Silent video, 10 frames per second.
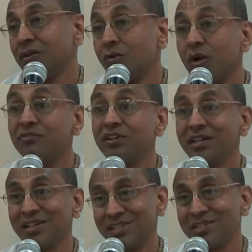
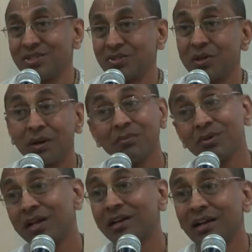qualifications to come
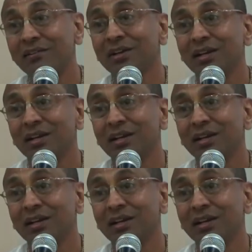to that level.